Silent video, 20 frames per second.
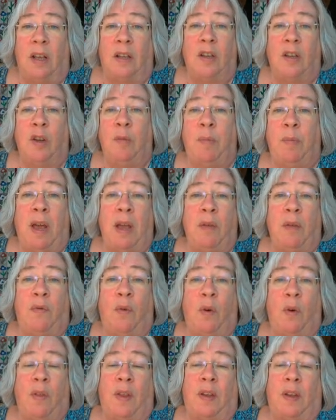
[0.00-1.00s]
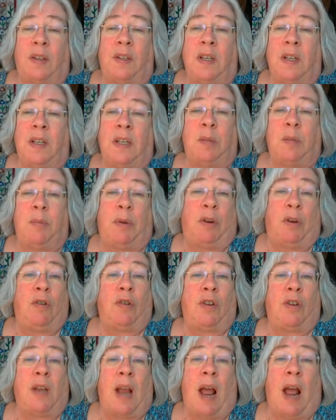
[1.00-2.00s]
You pay for the Census Bureau
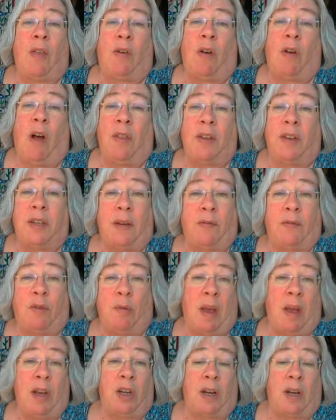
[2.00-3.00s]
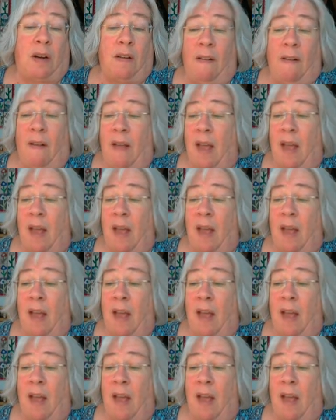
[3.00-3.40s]
to gather all this information.